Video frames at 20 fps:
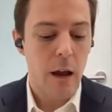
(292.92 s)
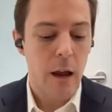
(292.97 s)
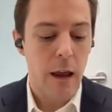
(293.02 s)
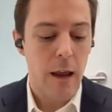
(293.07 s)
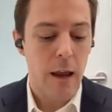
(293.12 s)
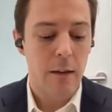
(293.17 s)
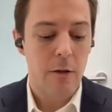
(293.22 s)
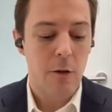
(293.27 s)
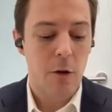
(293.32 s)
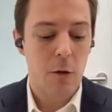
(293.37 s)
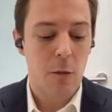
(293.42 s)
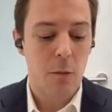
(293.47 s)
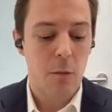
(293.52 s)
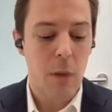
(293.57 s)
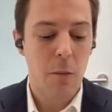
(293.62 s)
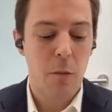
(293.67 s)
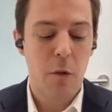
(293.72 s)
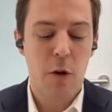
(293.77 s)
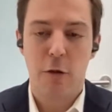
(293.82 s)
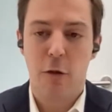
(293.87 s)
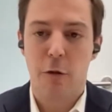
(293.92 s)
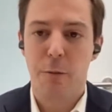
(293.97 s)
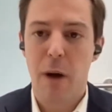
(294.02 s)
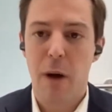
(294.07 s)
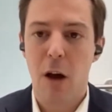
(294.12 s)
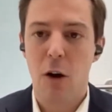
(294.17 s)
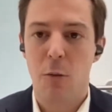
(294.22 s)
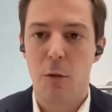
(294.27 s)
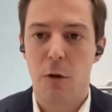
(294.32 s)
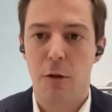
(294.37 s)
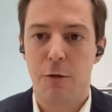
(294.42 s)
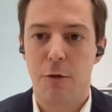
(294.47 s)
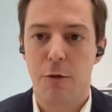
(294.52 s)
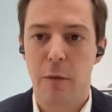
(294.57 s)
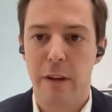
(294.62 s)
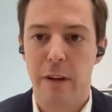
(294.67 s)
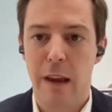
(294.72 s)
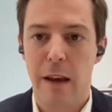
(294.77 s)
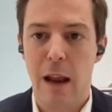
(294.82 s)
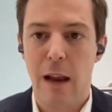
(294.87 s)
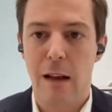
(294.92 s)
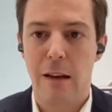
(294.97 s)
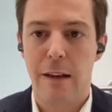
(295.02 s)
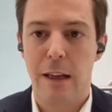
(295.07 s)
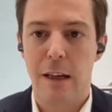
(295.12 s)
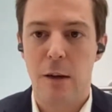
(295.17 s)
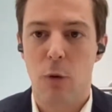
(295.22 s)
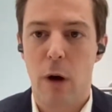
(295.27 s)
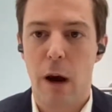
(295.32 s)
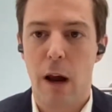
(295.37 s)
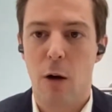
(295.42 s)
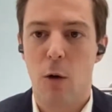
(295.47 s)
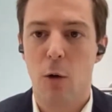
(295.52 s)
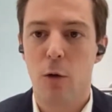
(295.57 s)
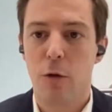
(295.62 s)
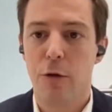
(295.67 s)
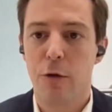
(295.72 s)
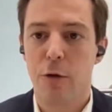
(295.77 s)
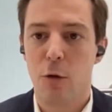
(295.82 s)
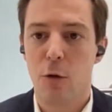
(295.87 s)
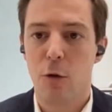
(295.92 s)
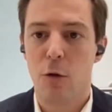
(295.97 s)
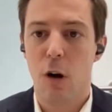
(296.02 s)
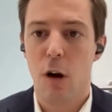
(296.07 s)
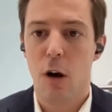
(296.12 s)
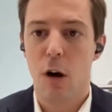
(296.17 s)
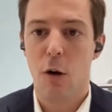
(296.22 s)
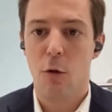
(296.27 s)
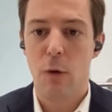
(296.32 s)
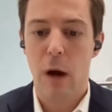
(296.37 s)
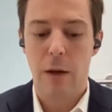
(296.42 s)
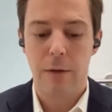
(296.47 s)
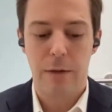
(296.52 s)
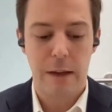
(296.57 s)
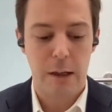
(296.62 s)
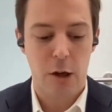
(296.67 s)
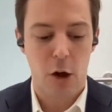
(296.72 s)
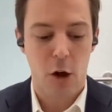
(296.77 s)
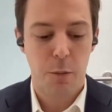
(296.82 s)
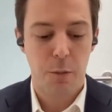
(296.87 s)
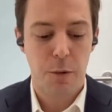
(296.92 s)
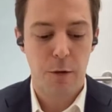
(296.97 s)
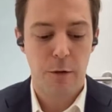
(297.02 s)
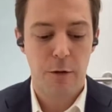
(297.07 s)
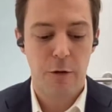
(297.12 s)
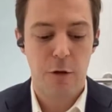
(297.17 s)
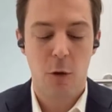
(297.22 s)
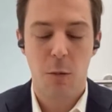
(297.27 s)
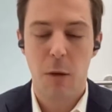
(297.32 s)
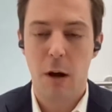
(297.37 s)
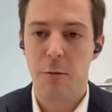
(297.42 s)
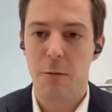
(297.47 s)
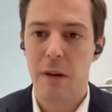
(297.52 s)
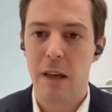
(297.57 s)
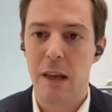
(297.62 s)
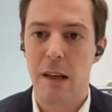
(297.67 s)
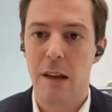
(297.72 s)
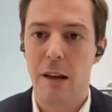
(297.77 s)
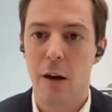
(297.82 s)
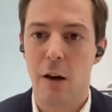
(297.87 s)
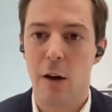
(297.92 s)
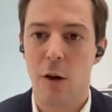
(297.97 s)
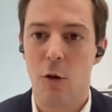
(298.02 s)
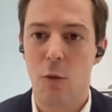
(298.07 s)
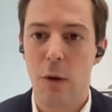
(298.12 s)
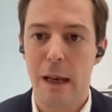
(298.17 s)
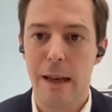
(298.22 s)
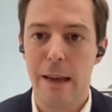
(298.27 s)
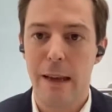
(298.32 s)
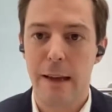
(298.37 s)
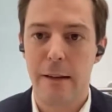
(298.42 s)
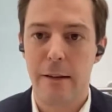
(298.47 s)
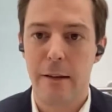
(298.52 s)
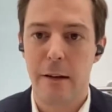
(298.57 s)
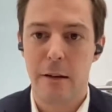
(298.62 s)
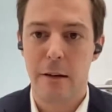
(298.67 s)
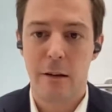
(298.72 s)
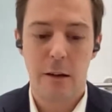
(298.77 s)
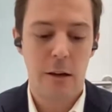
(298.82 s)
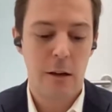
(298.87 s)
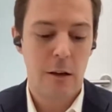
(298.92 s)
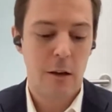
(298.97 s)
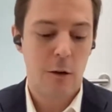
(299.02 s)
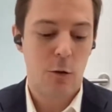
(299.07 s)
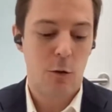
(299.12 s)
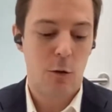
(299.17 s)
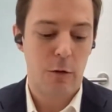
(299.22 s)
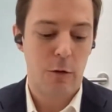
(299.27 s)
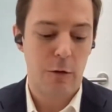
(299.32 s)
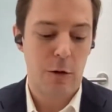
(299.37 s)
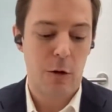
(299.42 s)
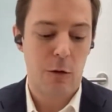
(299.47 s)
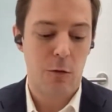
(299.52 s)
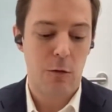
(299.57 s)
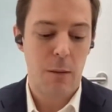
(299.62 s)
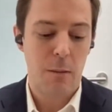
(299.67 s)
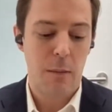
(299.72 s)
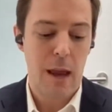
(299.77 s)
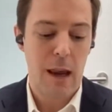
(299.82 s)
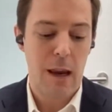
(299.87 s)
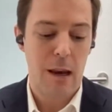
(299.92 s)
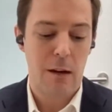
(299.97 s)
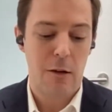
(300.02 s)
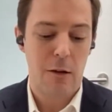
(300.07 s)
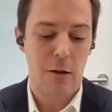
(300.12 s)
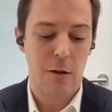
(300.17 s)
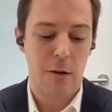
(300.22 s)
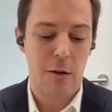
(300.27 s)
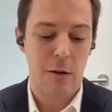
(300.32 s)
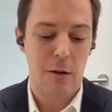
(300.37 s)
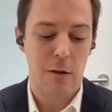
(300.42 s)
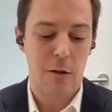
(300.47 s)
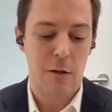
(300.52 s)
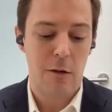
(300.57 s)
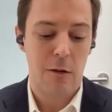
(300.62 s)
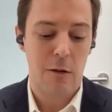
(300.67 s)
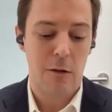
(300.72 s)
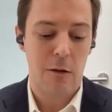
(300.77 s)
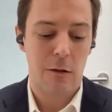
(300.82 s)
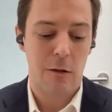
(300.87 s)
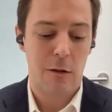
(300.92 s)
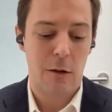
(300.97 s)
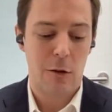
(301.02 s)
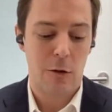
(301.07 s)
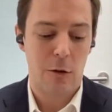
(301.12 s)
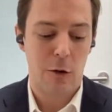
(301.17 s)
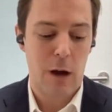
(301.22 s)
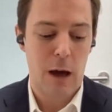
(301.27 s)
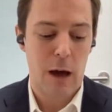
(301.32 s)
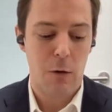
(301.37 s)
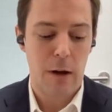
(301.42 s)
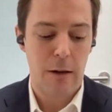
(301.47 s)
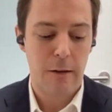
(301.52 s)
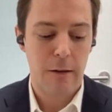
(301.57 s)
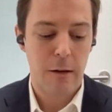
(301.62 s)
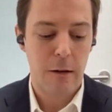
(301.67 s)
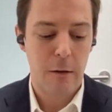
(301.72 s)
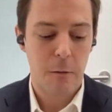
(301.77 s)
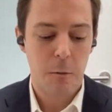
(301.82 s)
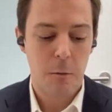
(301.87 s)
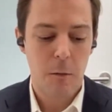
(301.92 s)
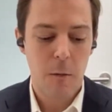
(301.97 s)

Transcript: And uh, members of parliament from the NLD were also uh, rounded up. Some have been uh, released, others remain under arrest.